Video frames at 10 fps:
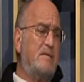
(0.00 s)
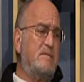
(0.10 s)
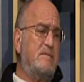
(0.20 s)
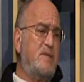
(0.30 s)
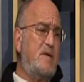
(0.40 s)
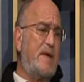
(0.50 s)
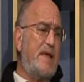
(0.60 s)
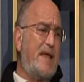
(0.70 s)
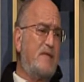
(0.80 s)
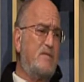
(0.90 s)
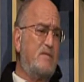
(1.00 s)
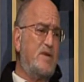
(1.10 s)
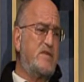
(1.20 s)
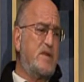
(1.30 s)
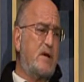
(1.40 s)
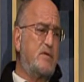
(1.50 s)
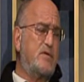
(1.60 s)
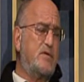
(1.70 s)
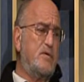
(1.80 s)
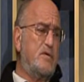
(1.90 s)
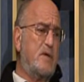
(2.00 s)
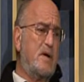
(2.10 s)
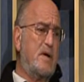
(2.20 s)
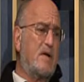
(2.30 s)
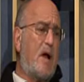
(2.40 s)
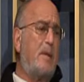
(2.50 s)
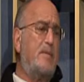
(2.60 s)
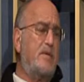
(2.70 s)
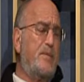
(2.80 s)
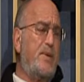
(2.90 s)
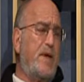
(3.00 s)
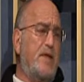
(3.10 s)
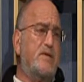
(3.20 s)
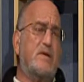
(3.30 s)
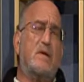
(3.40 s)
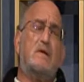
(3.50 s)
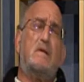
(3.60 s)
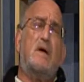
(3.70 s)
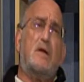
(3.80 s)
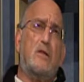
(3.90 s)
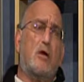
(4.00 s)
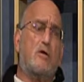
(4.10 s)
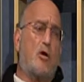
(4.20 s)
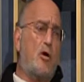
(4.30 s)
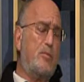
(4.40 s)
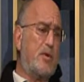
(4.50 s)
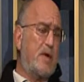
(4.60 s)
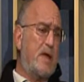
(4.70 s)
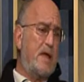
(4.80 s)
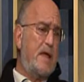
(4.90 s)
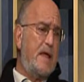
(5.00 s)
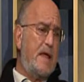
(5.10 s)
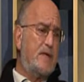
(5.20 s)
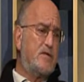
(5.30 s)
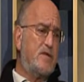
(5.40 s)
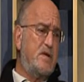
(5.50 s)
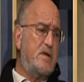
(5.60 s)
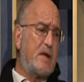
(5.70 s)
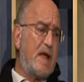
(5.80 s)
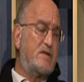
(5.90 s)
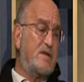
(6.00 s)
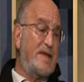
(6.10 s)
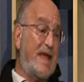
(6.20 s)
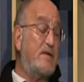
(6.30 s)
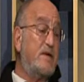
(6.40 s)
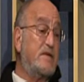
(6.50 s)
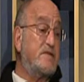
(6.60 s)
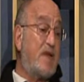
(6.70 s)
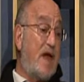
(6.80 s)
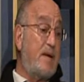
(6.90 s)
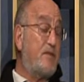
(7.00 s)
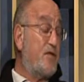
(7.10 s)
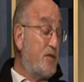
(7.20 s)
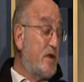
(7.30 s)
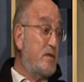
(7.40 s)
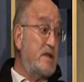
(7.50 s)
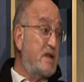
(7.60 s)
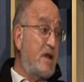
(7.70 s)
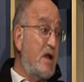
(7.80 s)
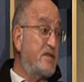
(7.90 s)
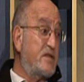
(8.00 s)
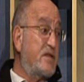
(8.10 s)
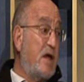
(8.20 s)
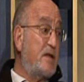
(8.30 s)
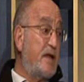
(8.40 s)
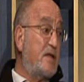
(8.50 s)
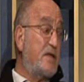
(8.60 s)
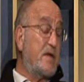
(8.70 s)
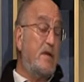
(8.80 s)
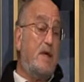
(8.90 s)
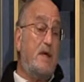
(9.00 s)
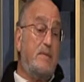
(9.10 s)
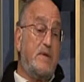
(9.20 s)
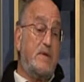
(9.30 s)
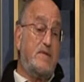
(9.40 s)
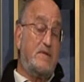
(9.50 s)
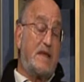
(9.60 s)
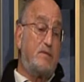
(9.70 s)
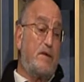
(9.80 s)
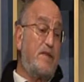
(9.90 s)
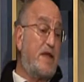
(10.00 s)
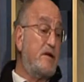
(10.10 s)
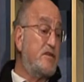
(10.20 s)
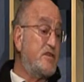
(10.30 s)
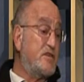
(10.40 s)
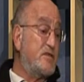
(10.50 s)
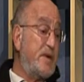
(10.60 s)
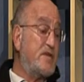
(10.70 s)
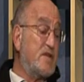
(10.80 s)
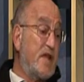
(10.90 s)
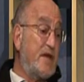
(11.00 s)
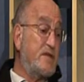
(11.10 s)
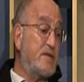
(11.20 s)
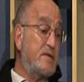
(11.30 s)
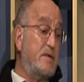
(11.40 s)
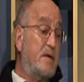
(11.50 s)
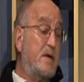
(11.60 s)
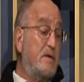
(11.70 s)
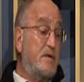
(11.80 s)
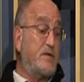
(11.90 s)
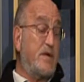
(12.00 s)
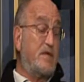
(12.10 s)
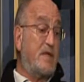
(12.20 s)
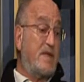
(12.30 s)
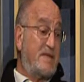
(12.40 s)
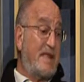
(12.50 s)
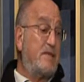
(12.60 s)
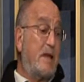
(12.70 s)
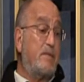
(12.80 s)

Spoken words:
We went ahead and reached out to Compliment and Page, Lauren Goldberg, and she actually gave us time free. We didn't cost the town anything, because that's one of the areas she specialized in, was when, at that time,